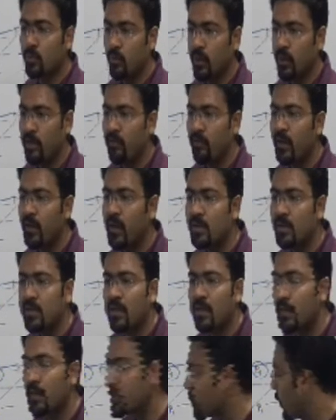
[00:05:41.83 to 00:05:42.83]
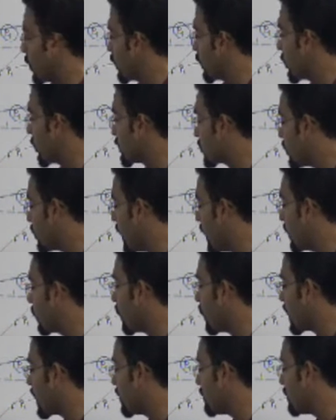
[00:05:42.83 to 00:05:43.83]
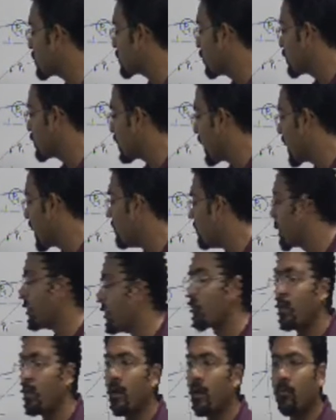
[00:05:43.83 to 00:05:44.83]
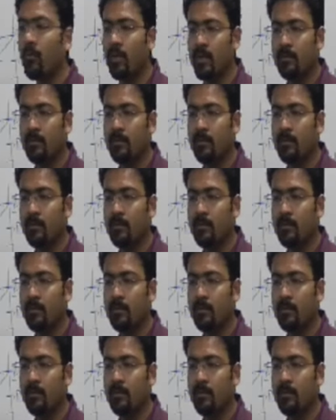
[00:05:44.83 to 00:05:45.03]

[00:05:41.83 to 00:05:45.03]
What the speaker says: If I consider this point also, I do not have a solution, I have a pure liquid.